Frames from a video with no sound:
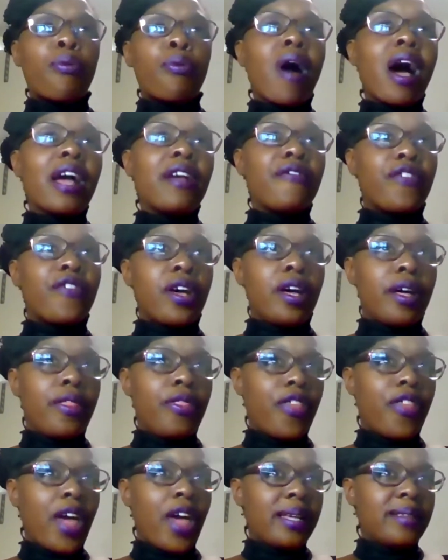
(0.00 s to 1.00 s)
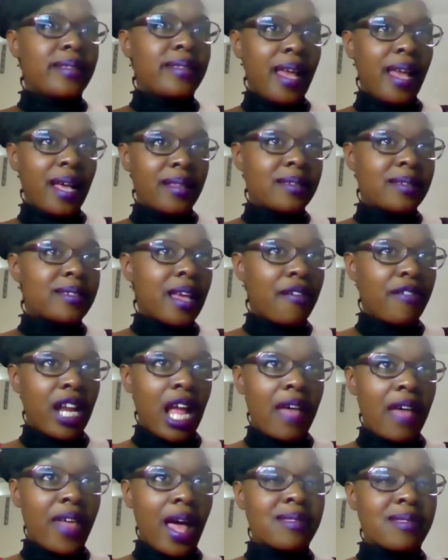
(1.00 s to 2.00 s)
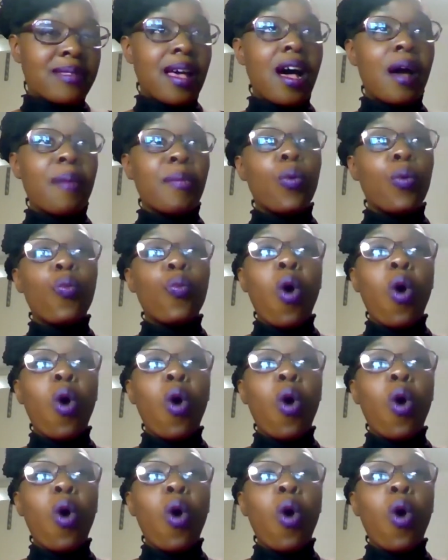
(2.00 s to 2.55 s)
private than is necessary at that time?